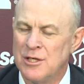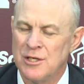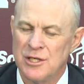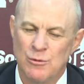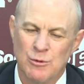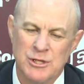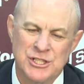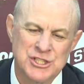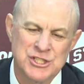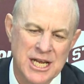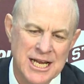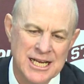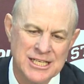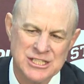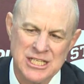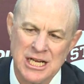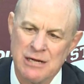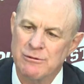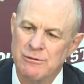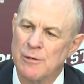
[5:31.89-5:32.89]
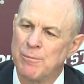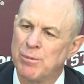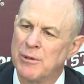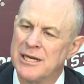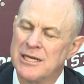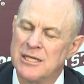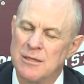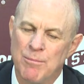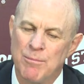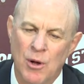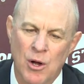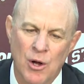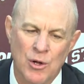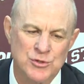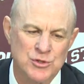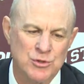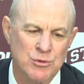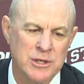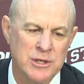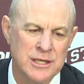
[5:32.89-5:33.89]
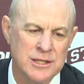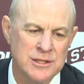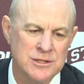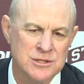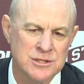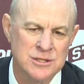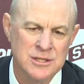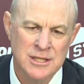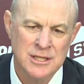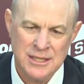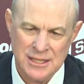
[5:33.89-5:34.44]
And we changed how we were playing the ball screens